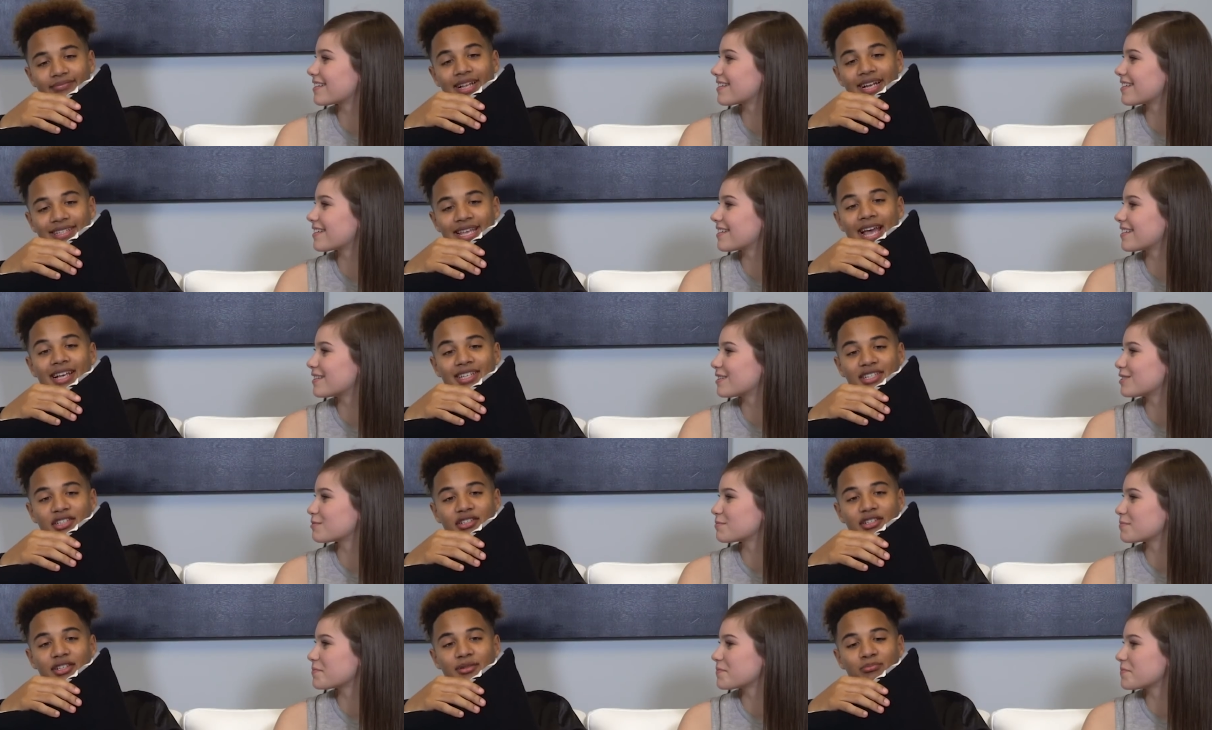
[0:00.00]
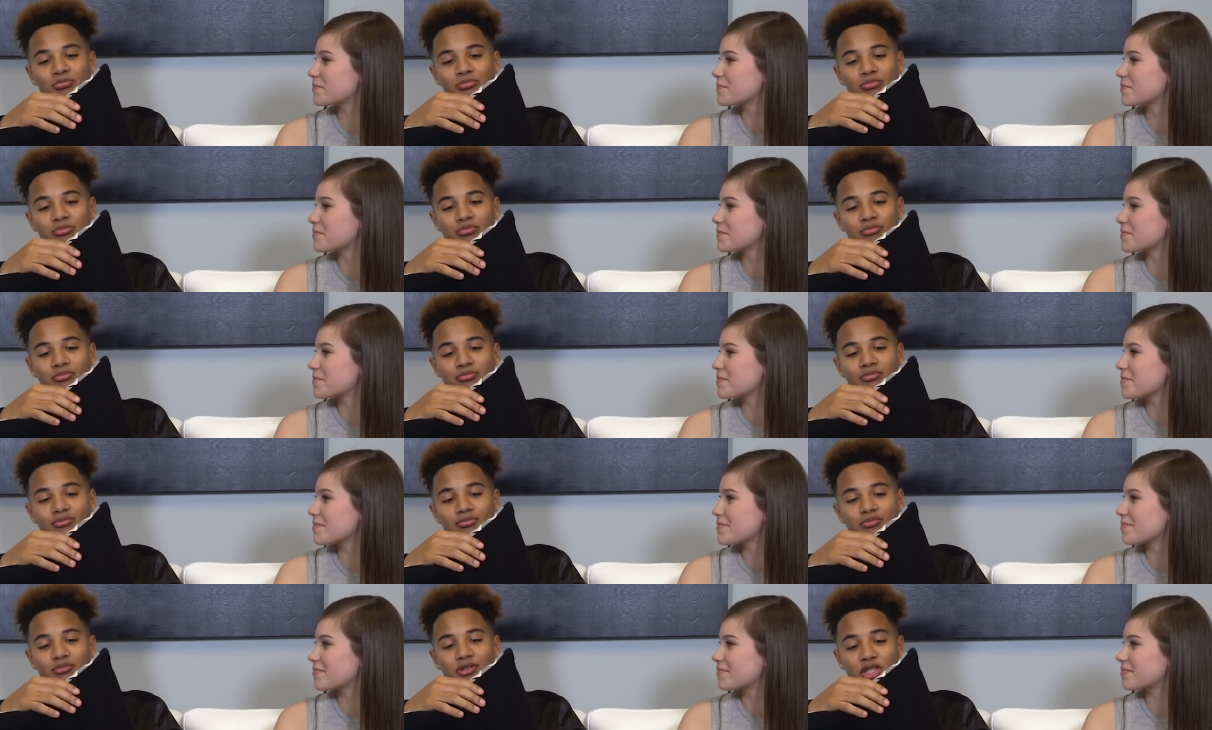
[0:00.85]
Speaker 1: That's actually
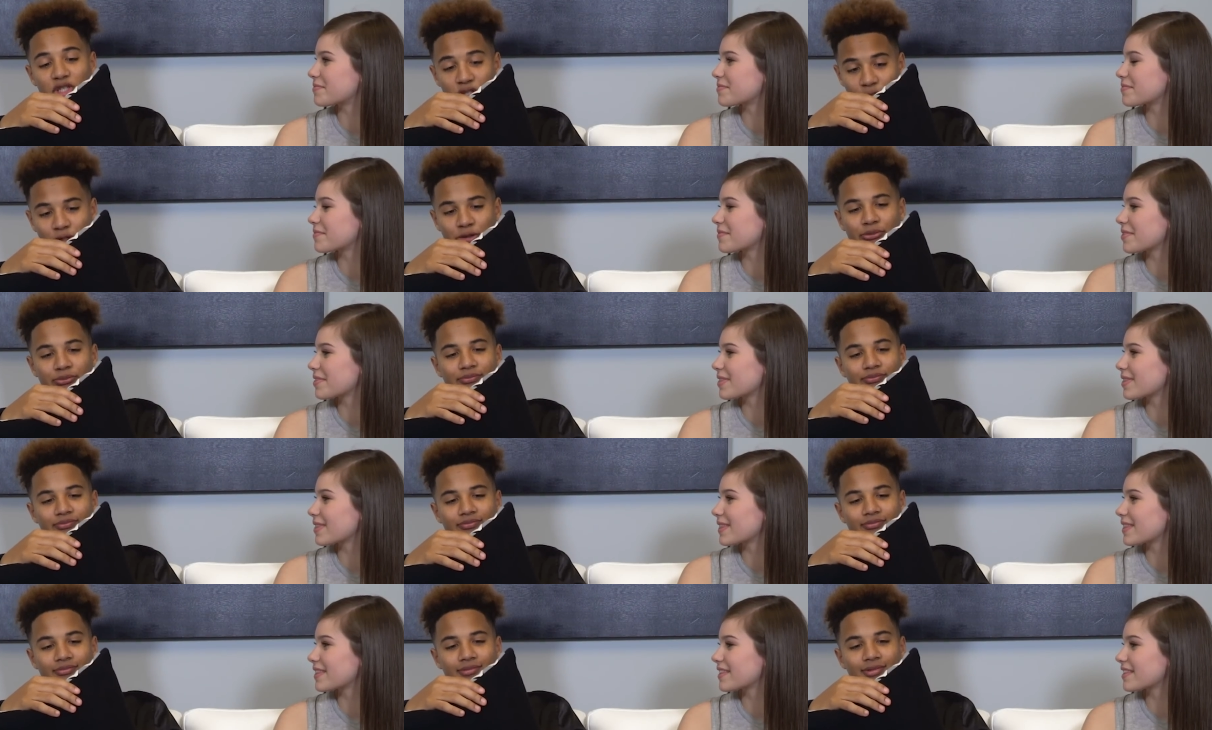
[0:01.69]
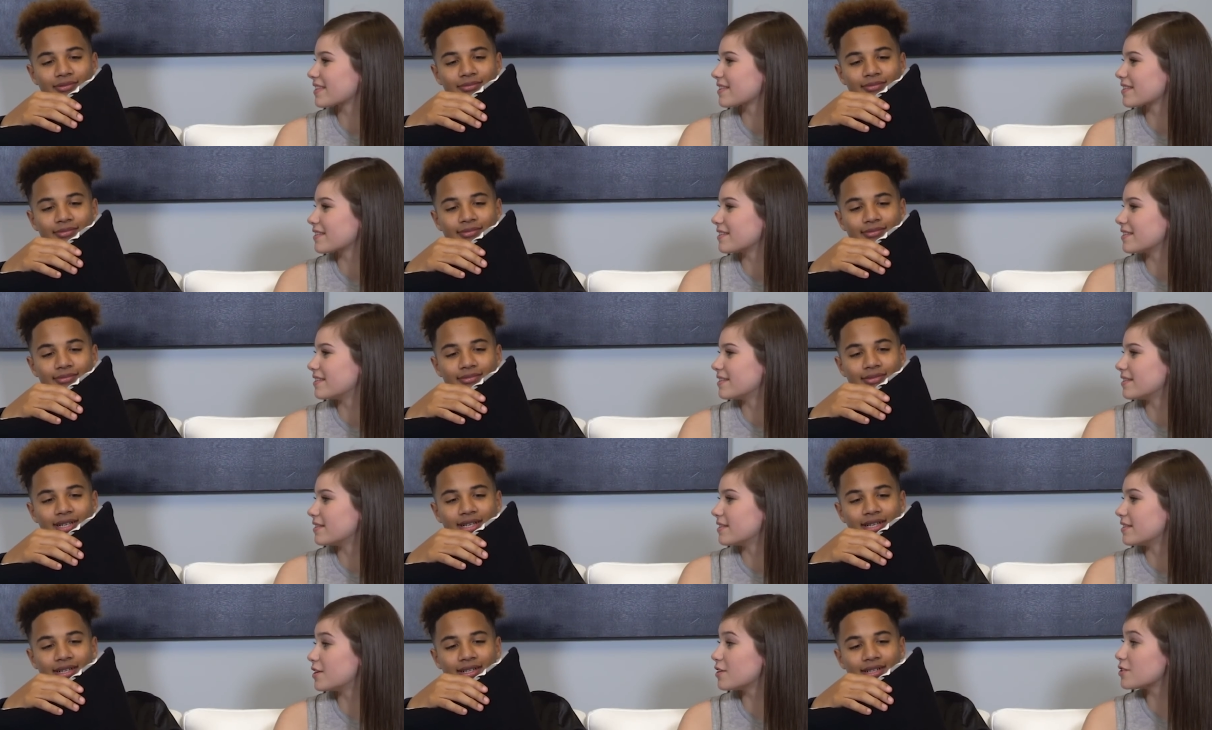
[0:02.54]
true.
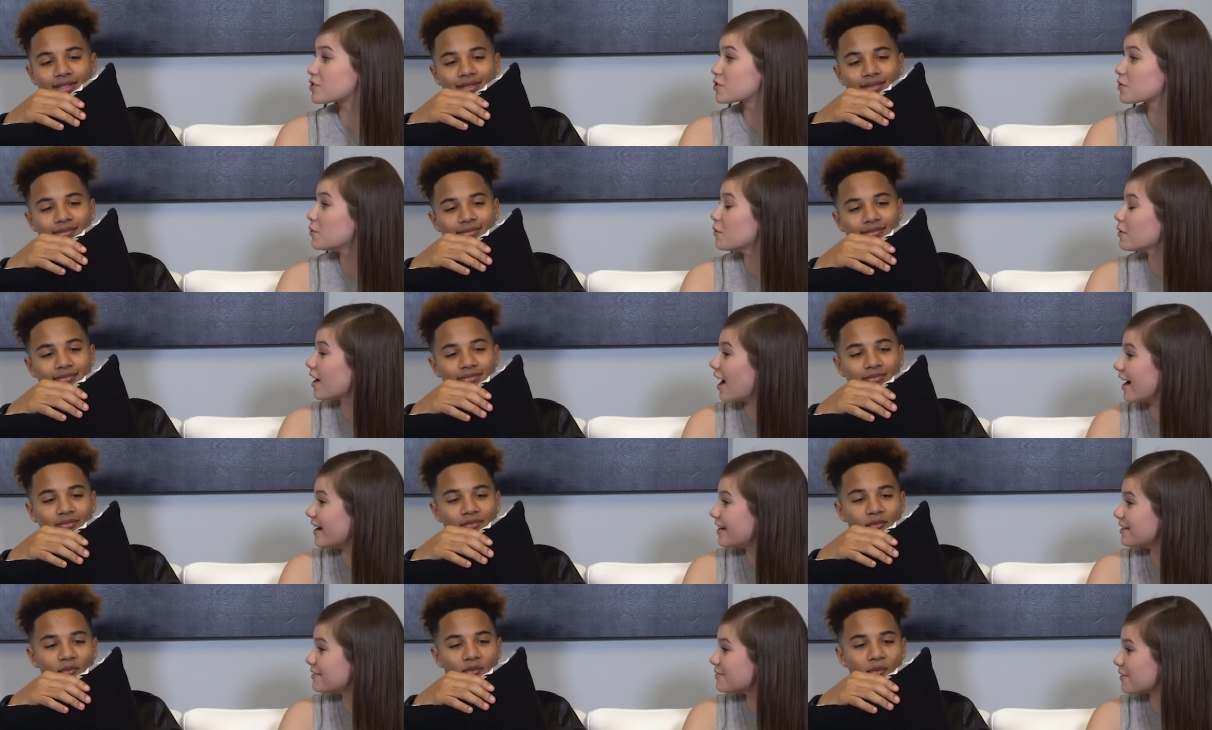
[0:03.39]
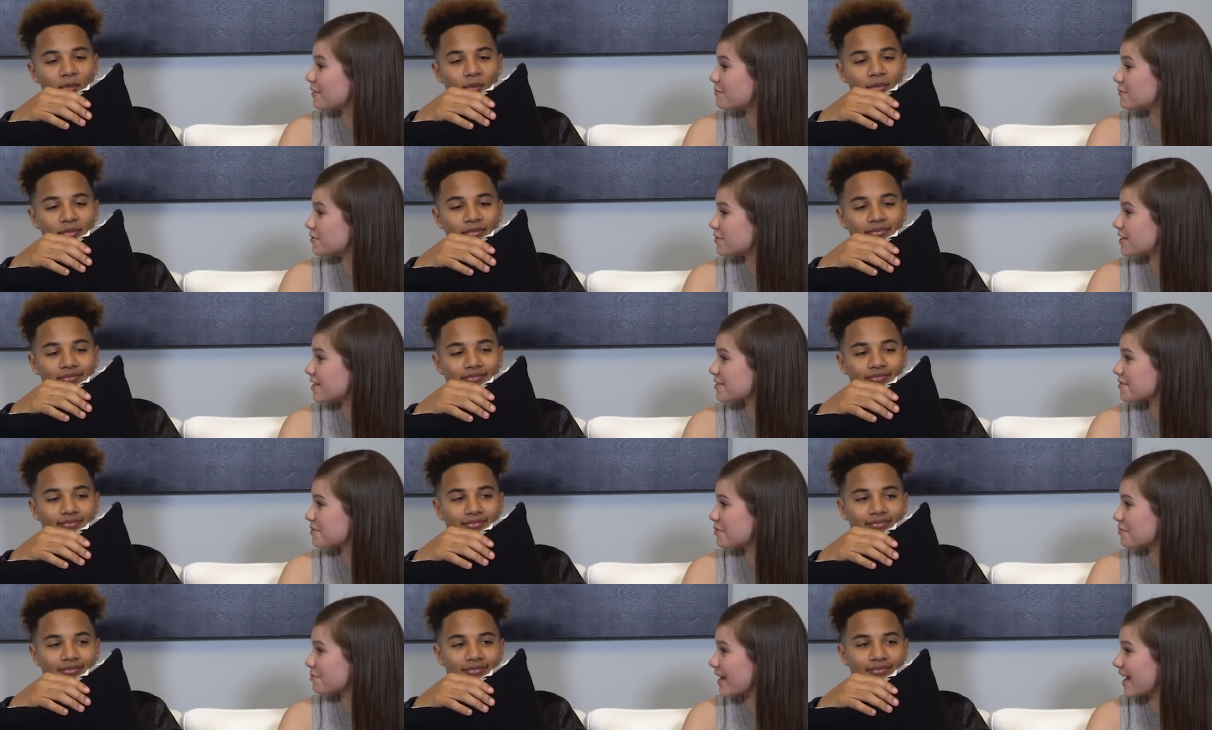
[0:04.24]
Speaker 2: Your school cut you from the
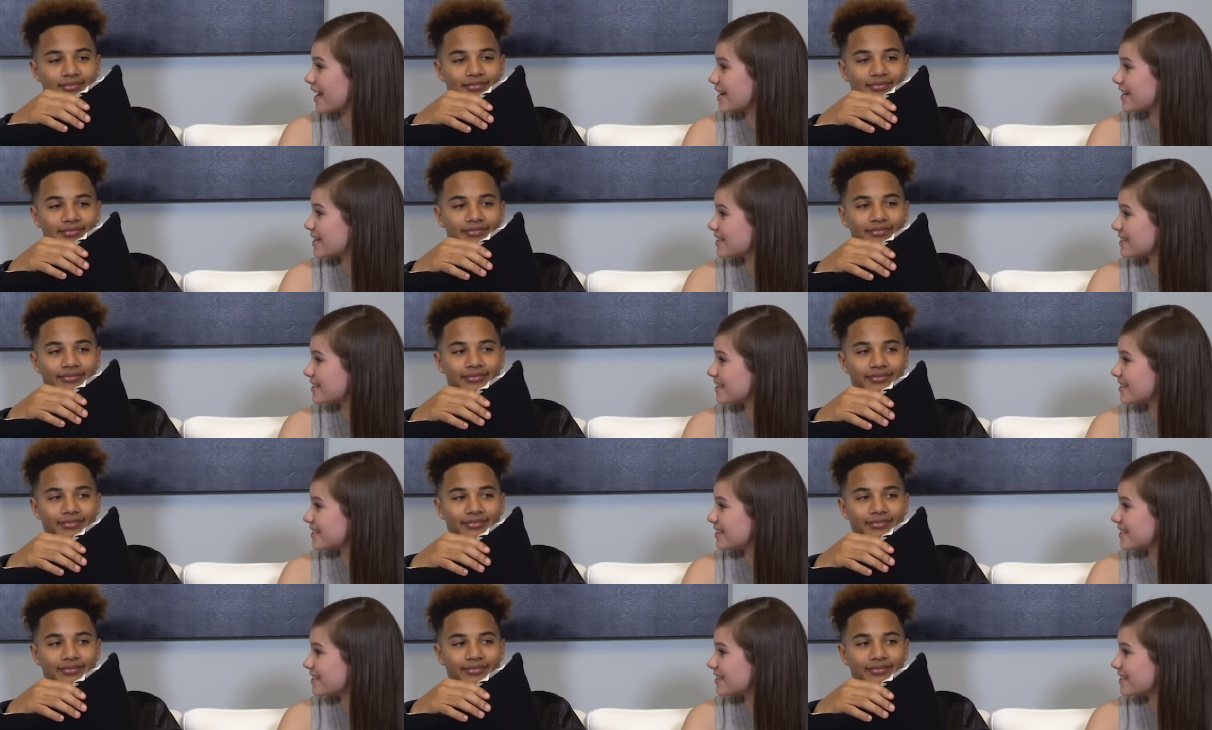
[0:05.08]
school play?